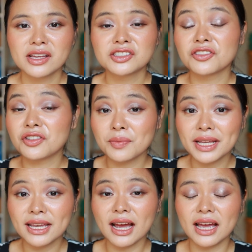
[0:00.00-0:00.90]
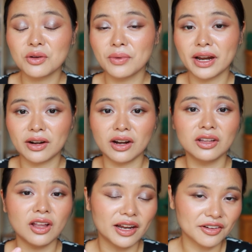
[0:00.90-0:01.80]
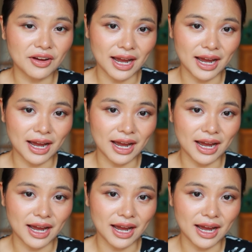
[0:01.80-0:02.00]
So for me, I wear a lot of